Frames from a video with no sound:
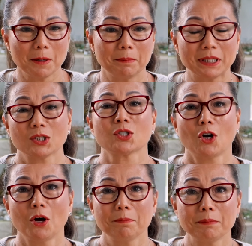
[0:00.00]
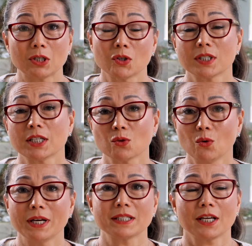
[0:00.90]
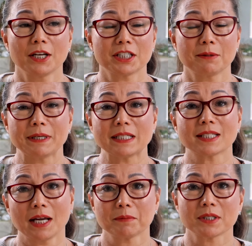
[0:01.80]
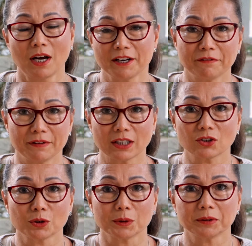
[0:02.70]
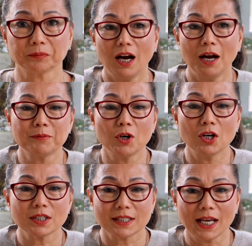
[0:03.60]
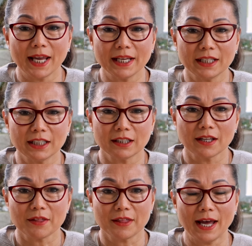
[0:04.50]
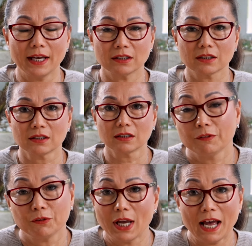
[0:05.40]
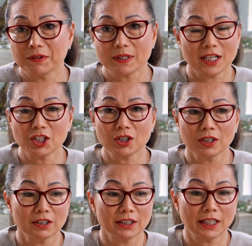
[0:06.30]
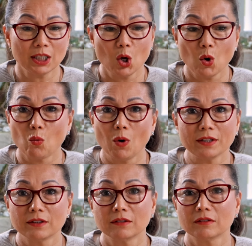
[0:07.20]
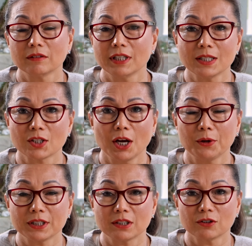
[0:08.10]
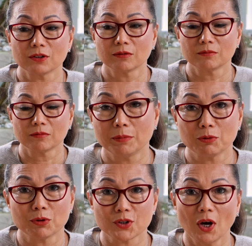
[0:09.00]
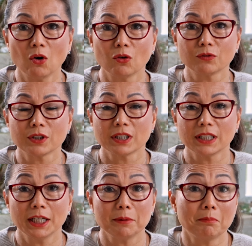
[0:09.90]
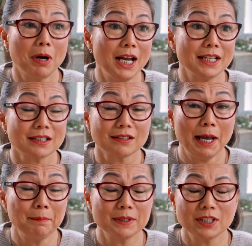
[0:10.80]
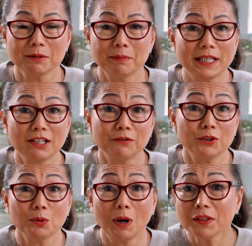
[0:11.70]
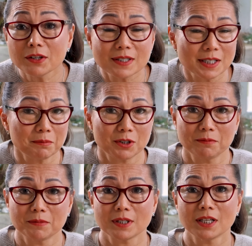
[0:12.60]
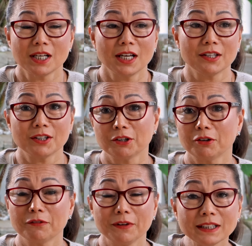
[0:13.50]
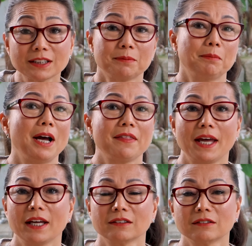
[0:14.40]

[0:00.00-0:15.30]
But it's not, because there's always going to be some side effect to it. I'm not saying that if you have a session that one is going to be resolved. It might happen to be a few other symptoms that are affected by that.